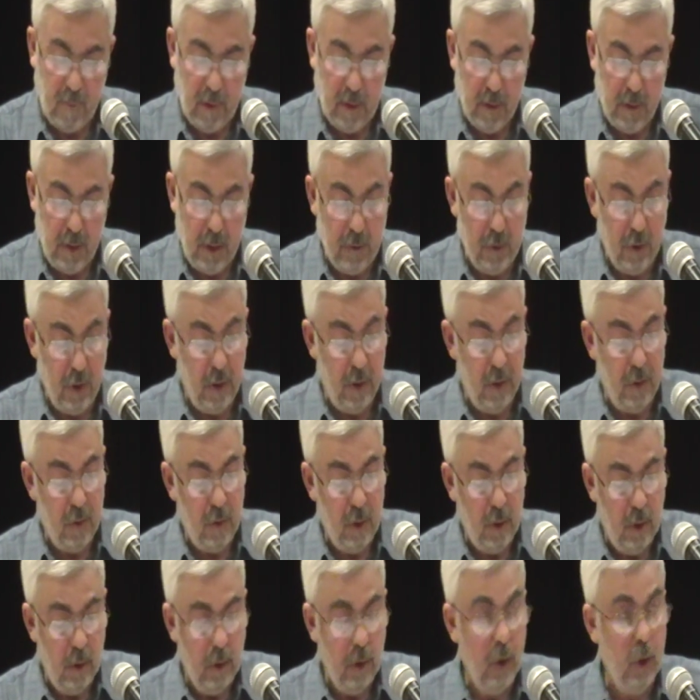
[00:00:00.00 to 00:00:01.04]
such
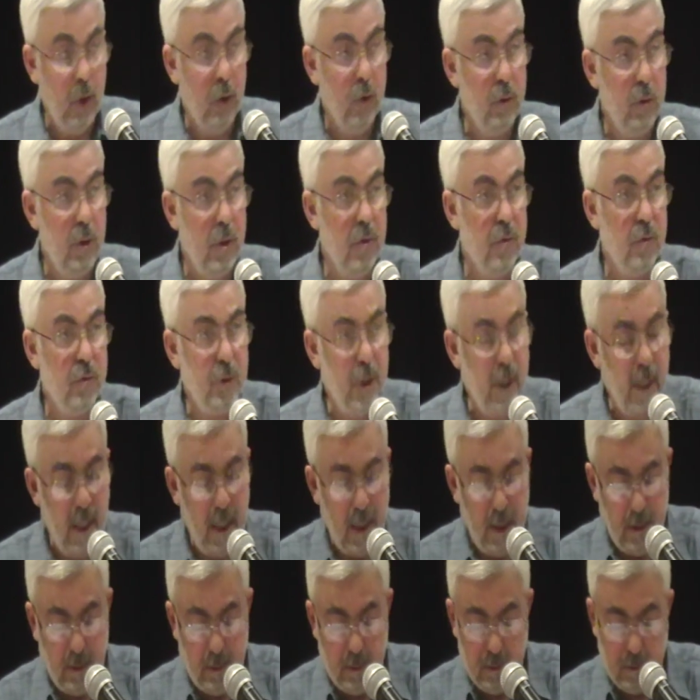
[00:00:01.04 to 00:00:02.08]
as increased
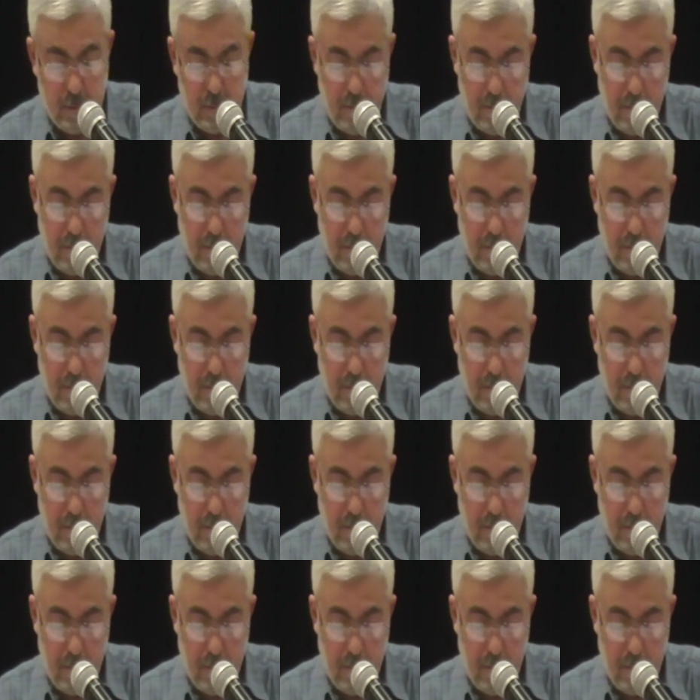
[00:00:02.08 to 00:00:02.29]
trade,